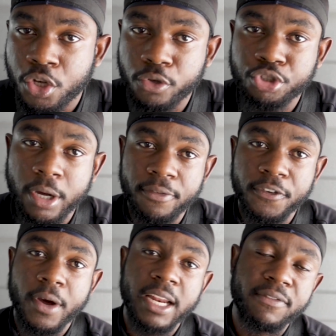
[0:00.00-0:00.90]
you're trying to
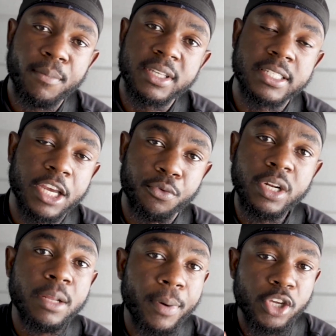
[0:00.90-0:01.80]
figure out if the business can
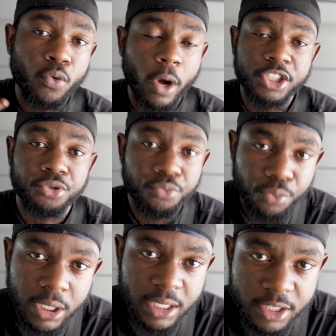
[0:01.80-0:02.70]
really pay you what you
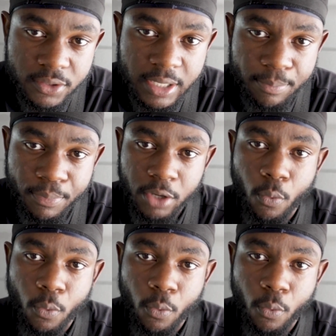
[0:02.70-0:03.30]
really need to get paid,